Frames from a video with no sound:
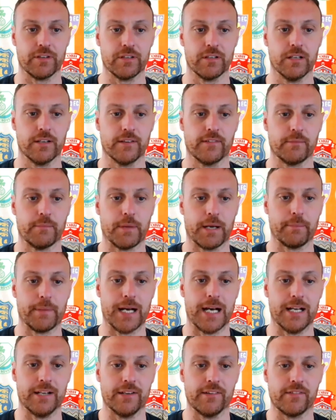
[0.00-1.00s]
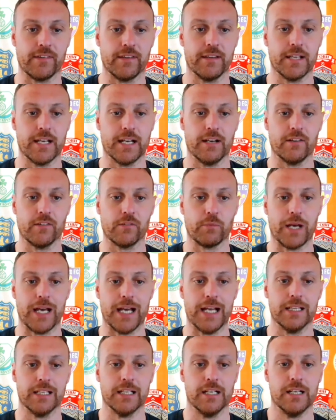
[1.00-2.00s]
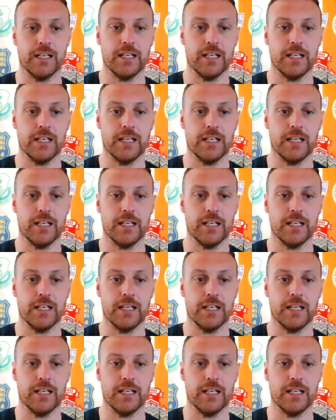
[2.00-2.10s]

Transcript: the likes of McManus in there as well.